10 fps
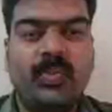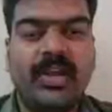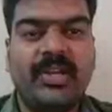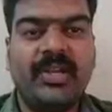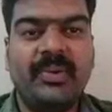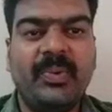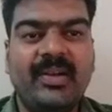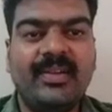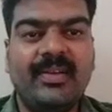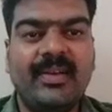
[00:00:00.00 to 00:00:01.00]
To
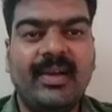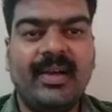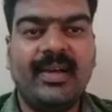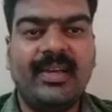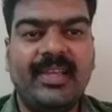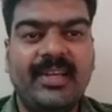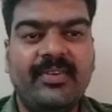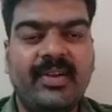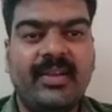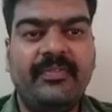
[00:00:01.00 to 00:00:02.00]
everyone. In
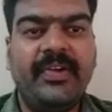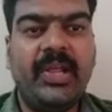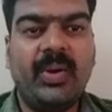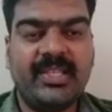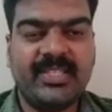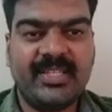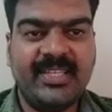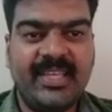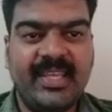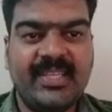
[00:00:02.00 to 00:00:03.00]
our video lecture
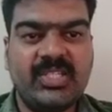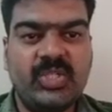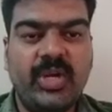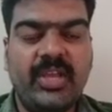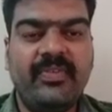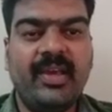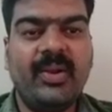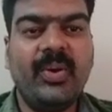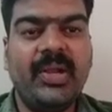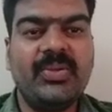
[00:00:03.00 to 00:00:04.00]
series, today we are
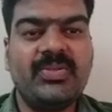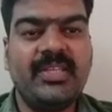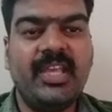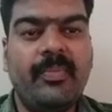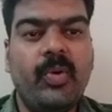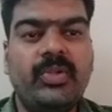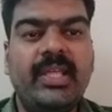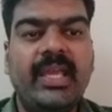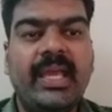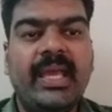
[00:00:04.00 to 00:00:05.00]
going to see about
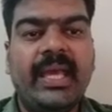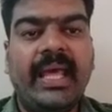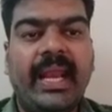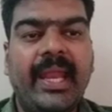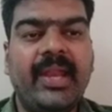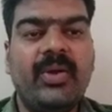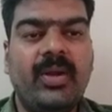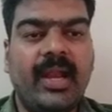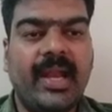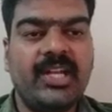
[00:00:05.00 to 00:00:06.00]
the radio
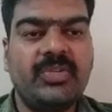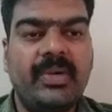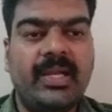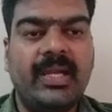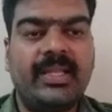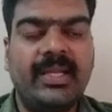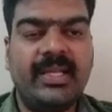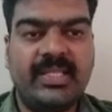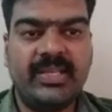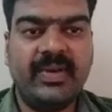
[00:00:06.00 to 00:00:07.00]
transmitter and the
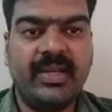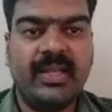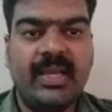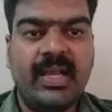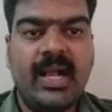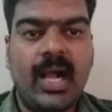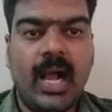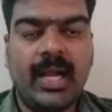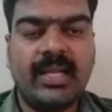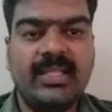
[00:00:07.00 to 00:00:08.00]
receiver.
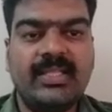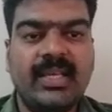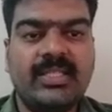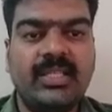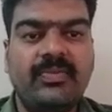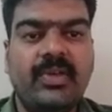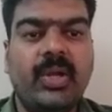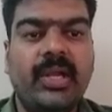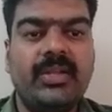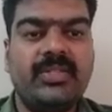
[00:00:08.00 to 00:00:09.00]
Under this section, we are
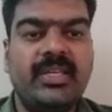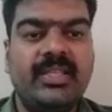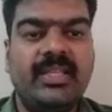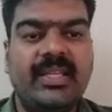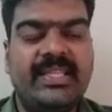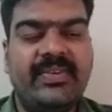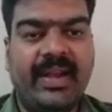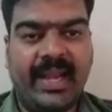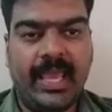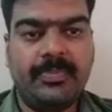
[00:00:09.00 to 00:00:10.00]
going to see the receiver
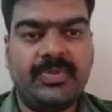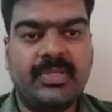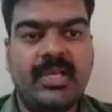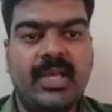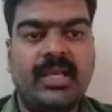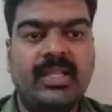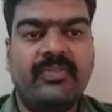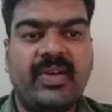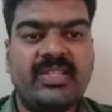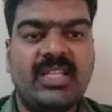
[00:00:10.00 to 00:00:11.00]
types. The
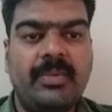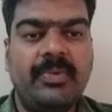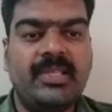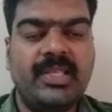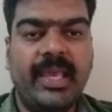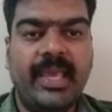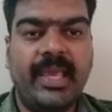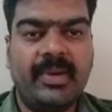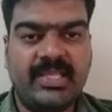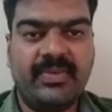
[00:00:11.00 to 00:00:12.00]
first type is AM
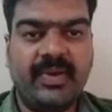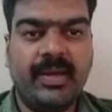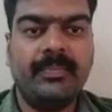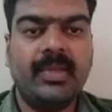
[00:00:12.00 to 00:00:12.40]
receiver.